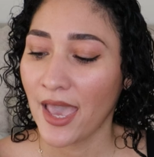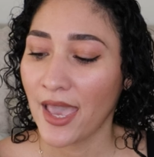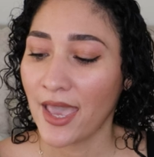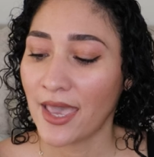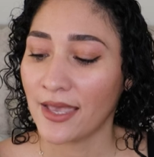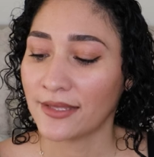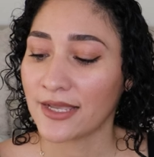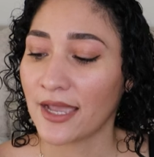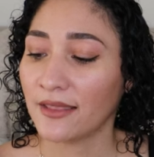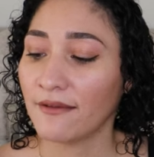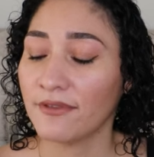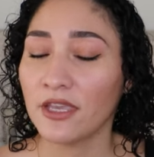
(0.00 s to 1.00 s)
and
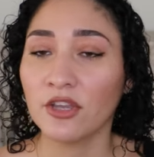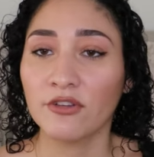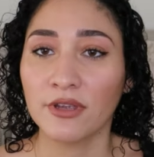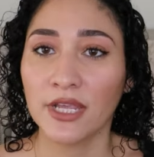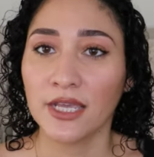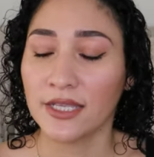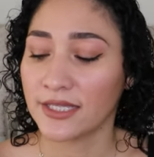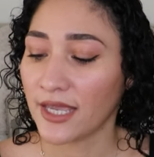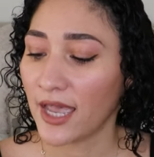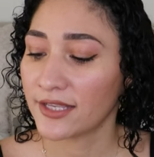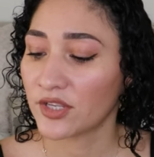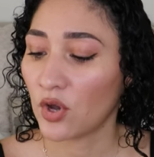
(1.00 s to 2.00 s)
I love the ingredients. It
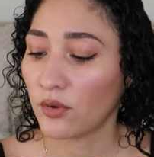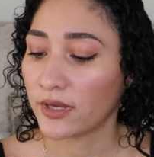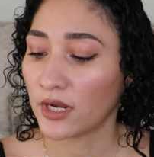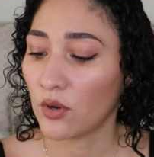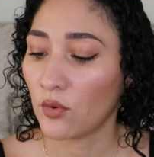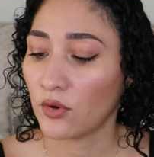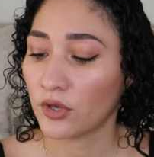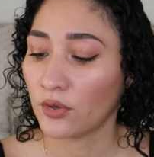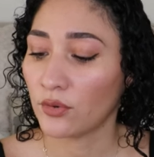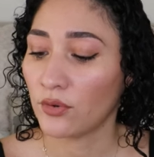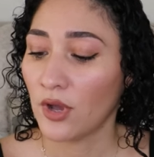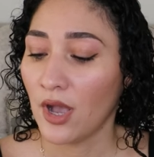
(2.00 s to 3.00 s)
has coconut
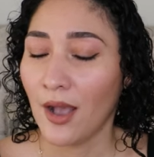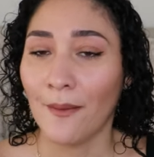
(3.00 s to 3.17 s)
oil.